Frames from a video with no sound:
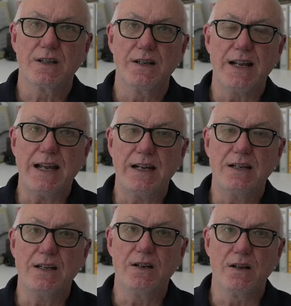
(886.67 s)
can
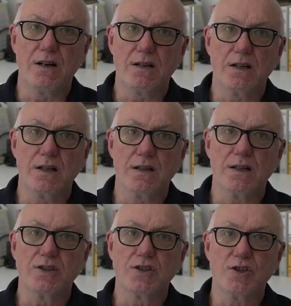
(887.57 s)
any longer
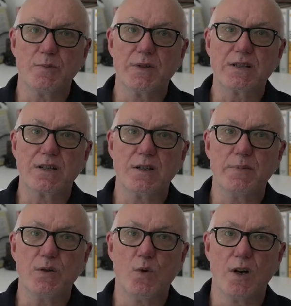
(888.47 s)
assume there's going to
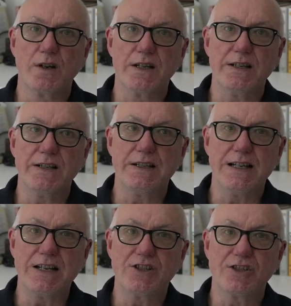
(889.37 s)
be one leading
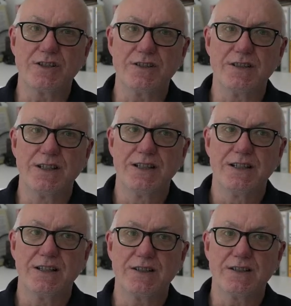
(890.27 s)
nation
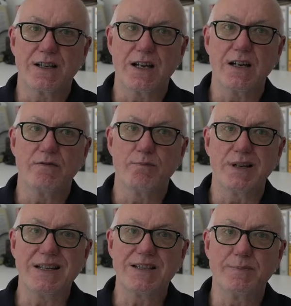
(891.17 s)
as the kind of
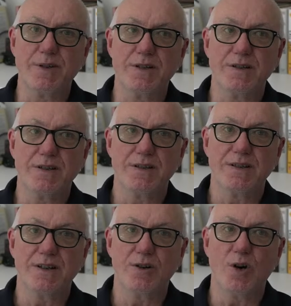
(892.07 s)
policeman
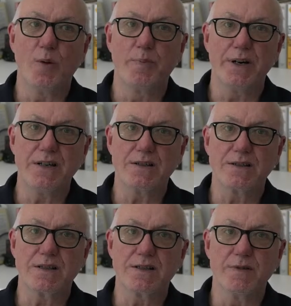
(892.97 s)
or operating
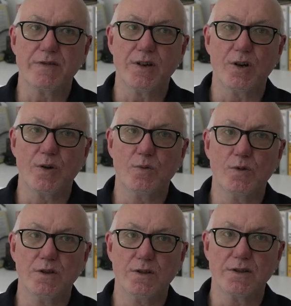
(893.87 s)
system of the whole
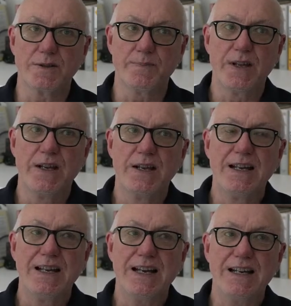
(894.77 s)
world.
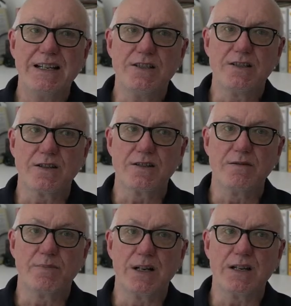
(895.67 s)
And he
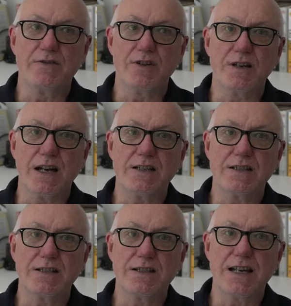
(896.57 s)
doesn't believe the United
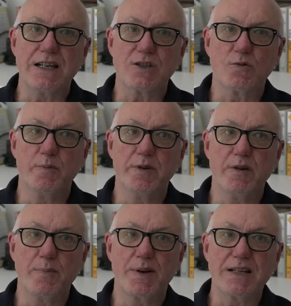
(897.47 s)
States will be
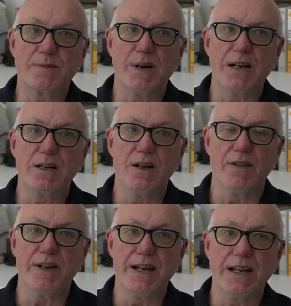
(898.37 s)
replaced by
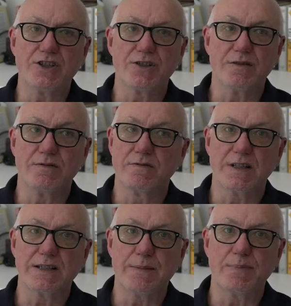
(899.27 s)
another nation, for
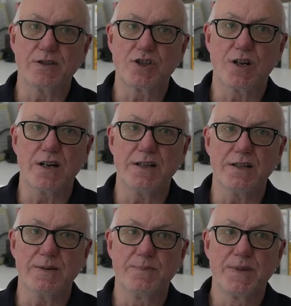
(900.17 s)
example, China.